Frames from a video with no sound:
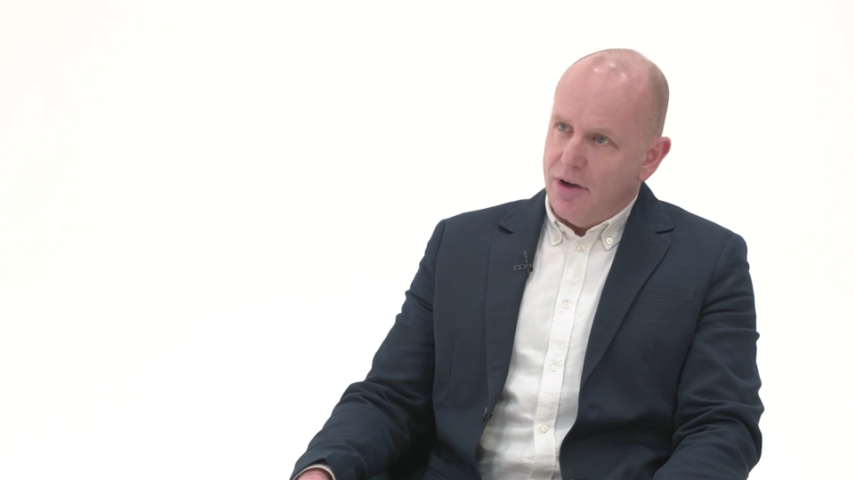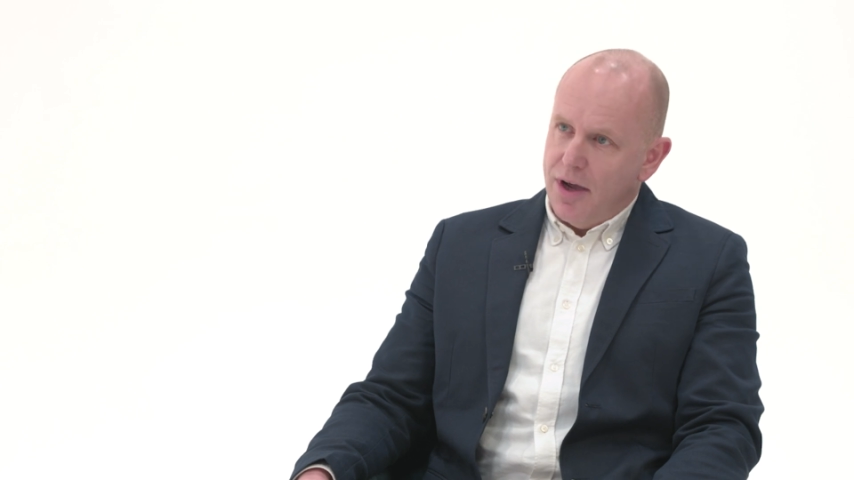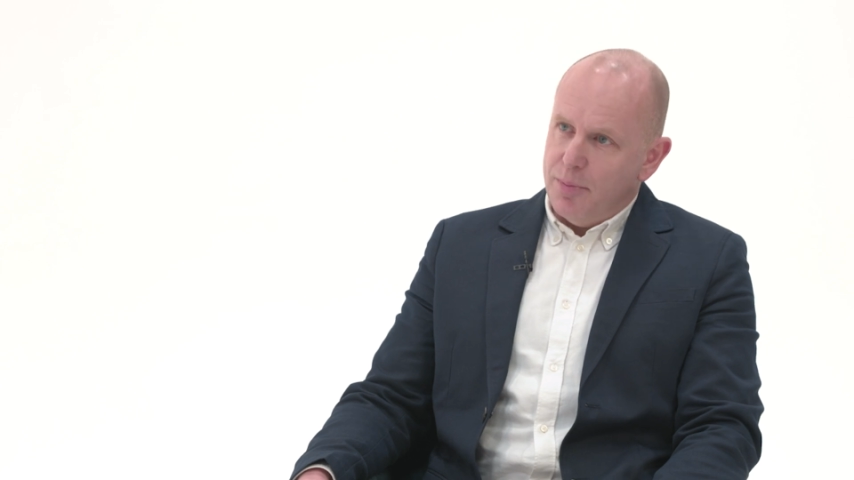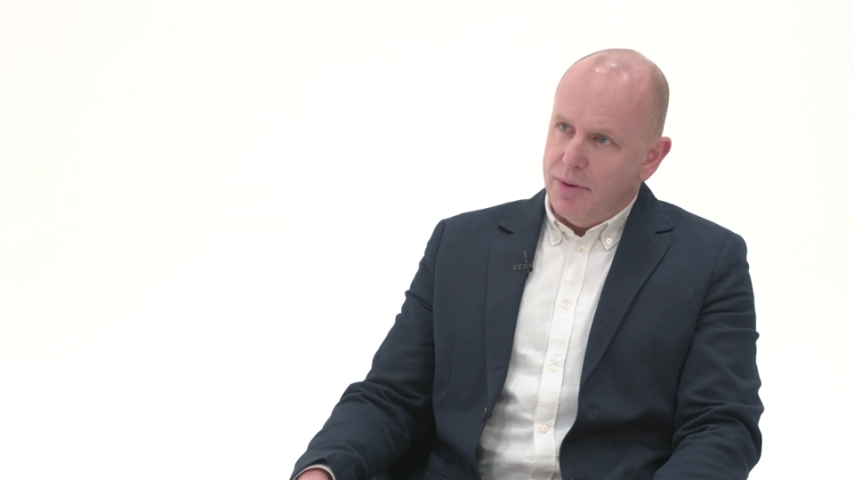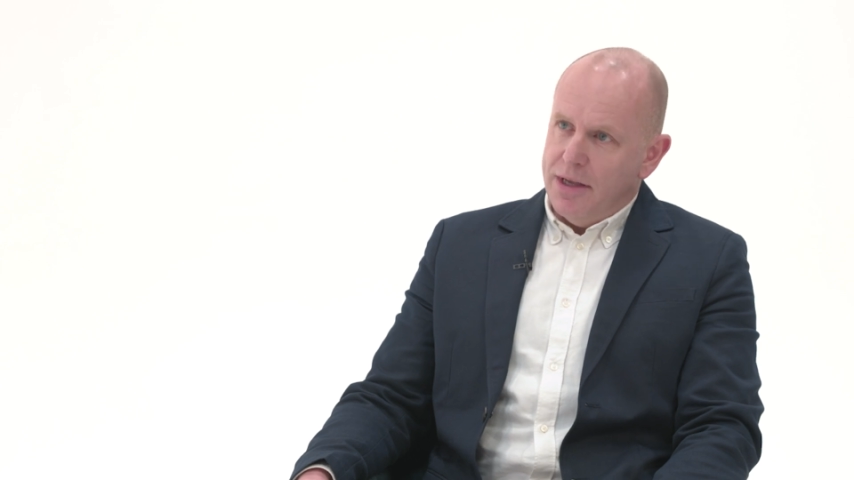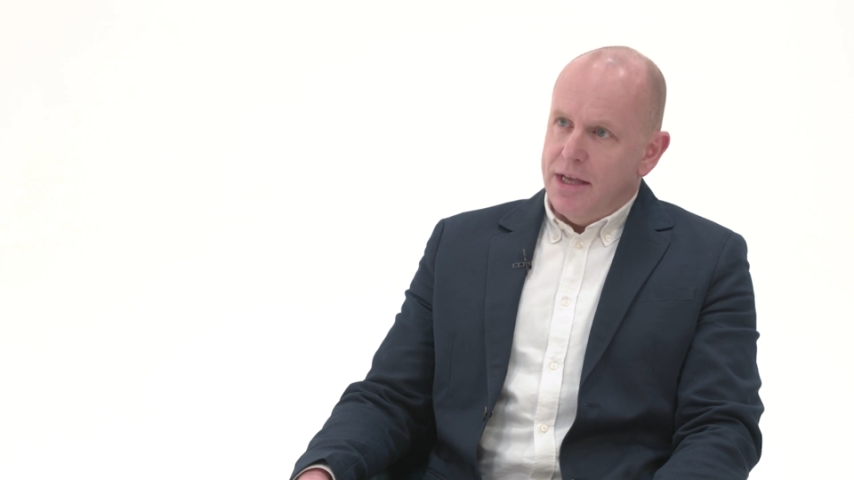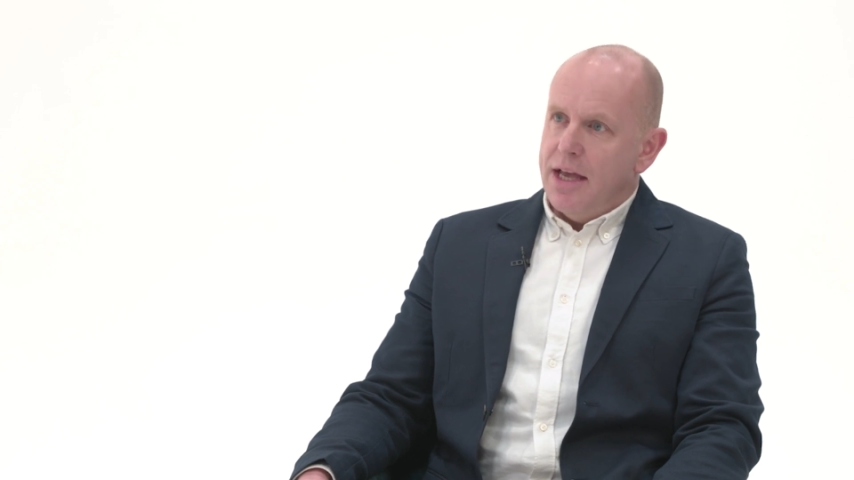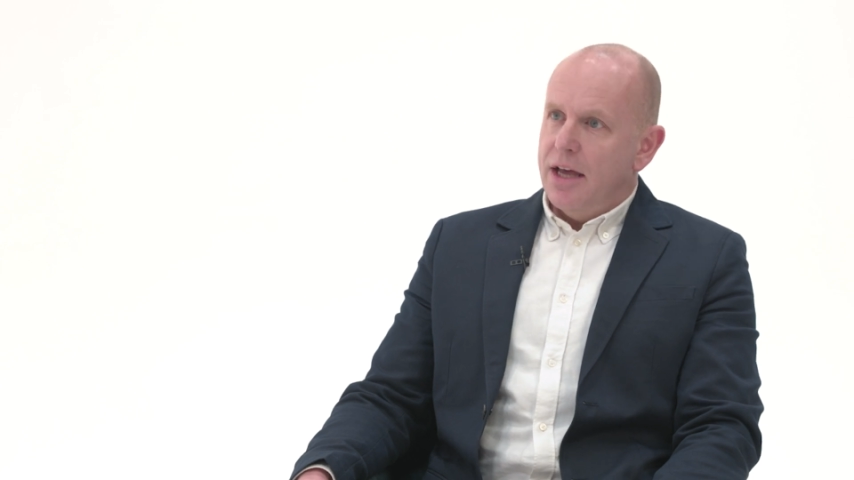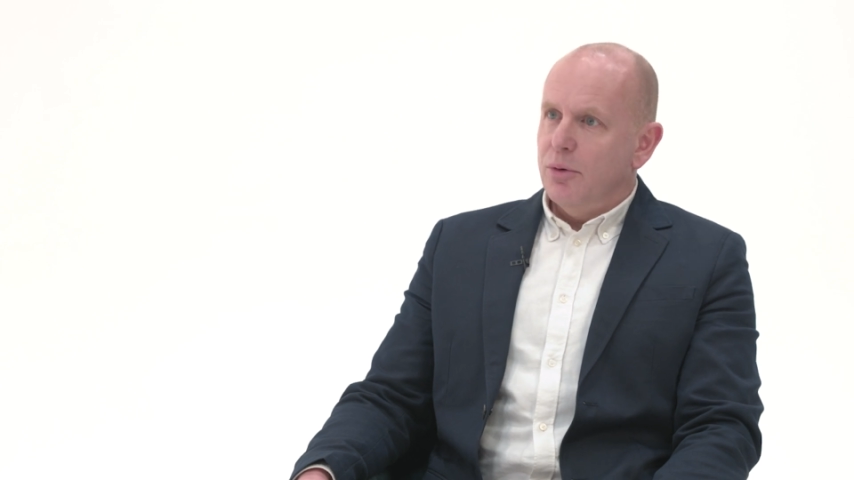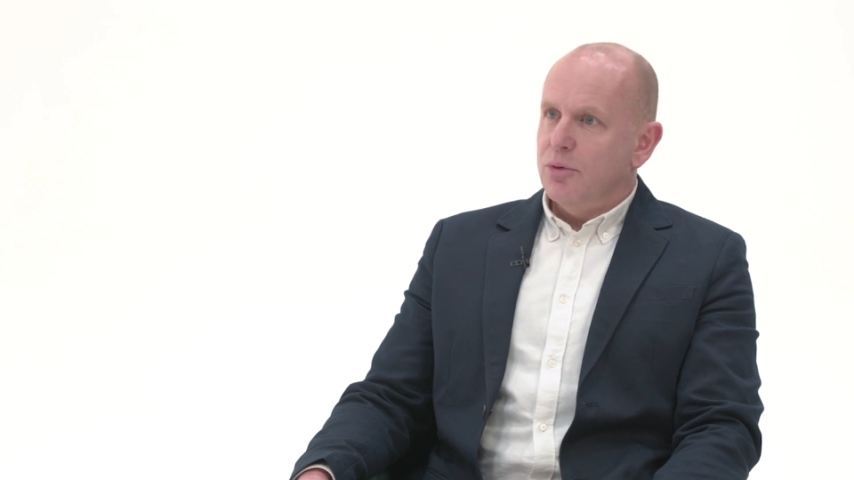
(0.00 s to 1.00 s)
type
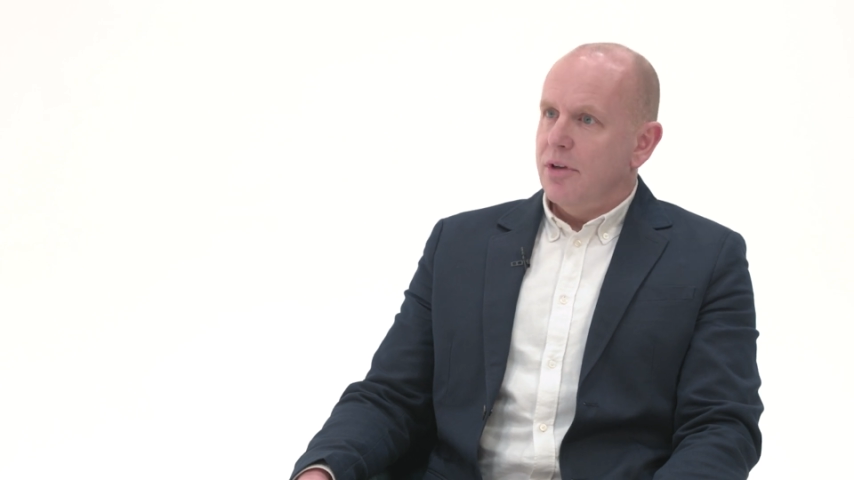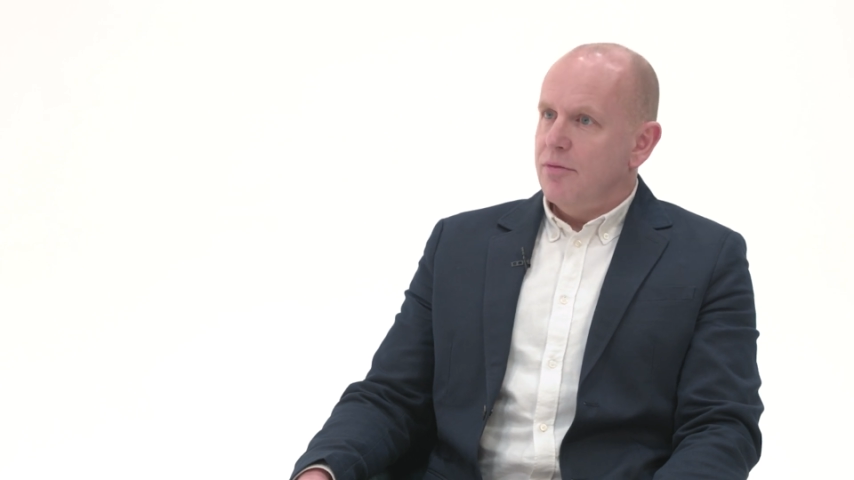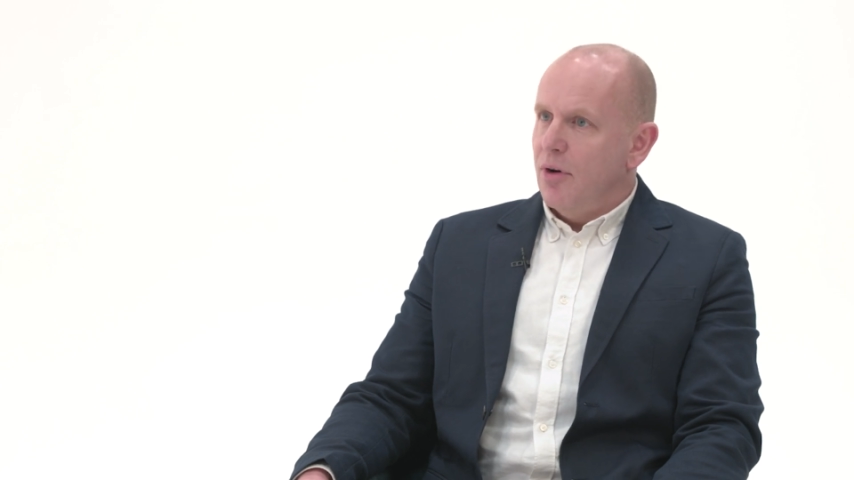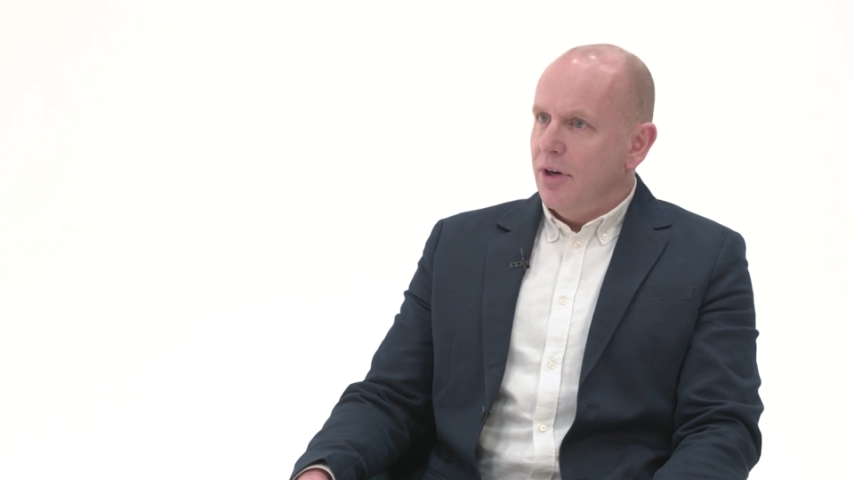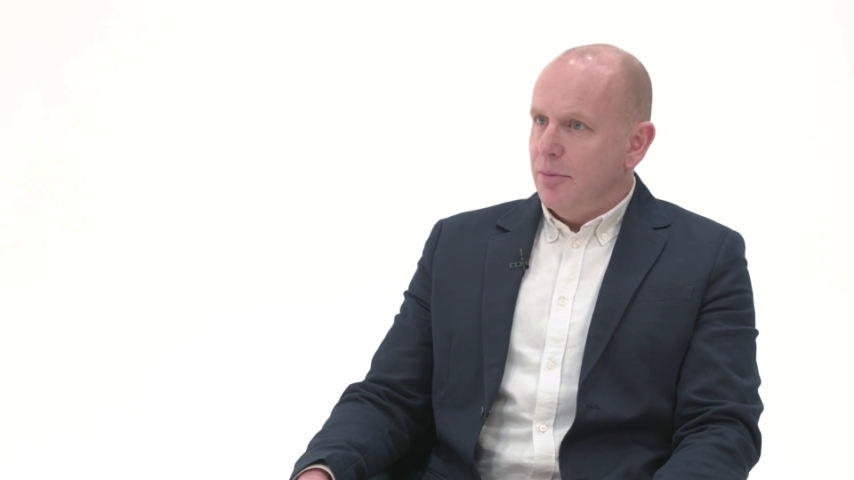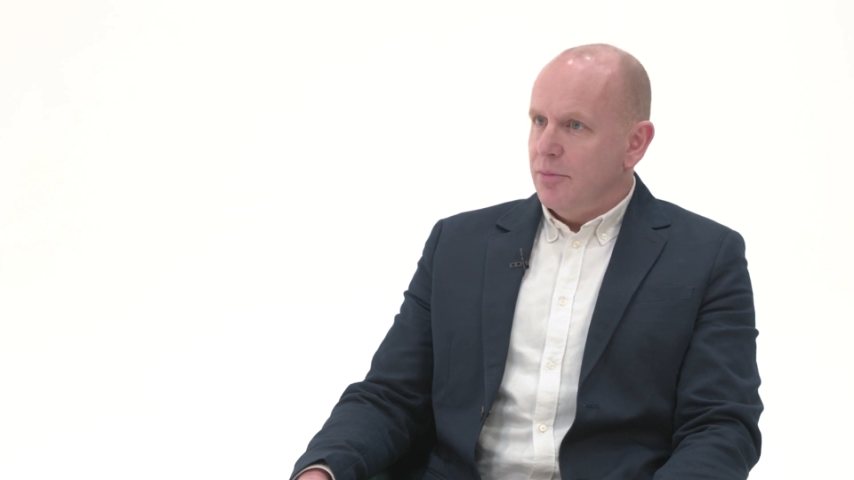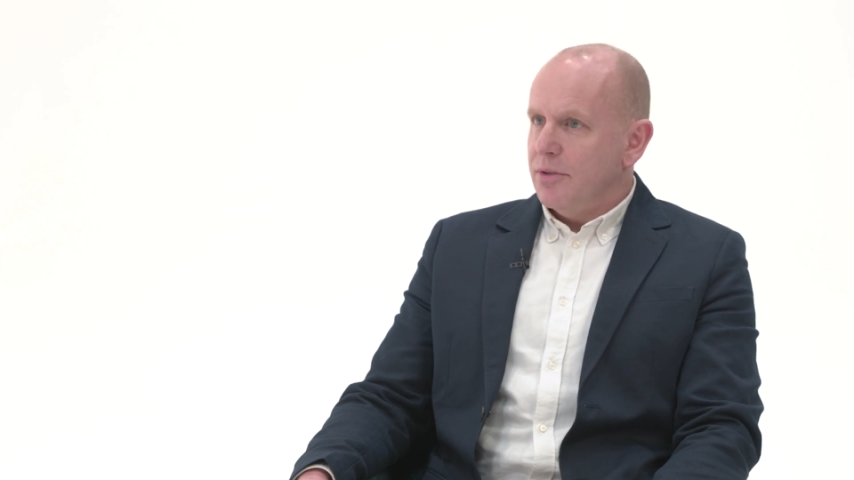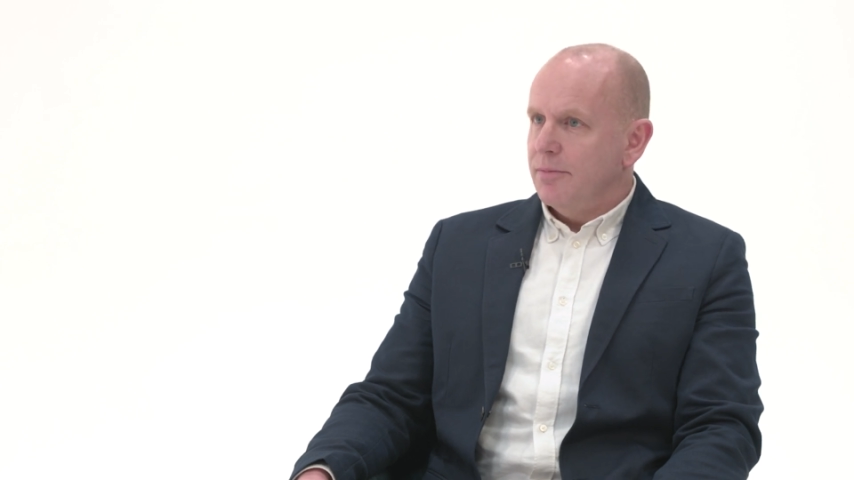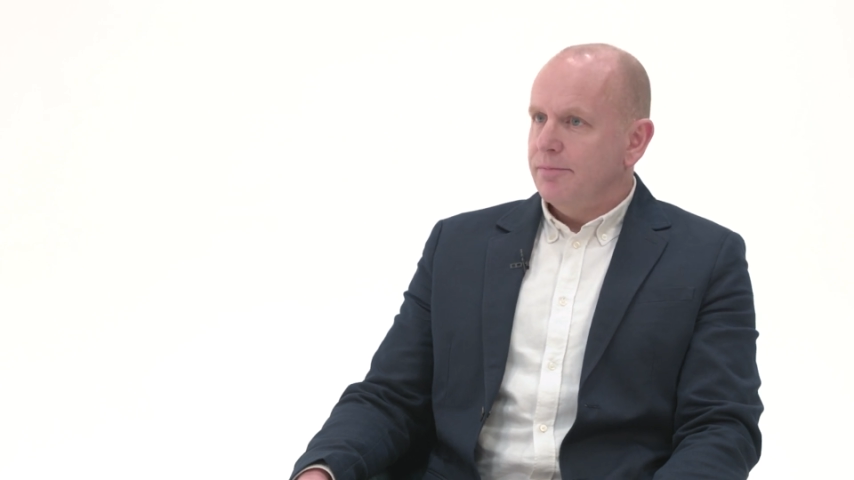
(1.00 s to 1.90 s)
and also volumes.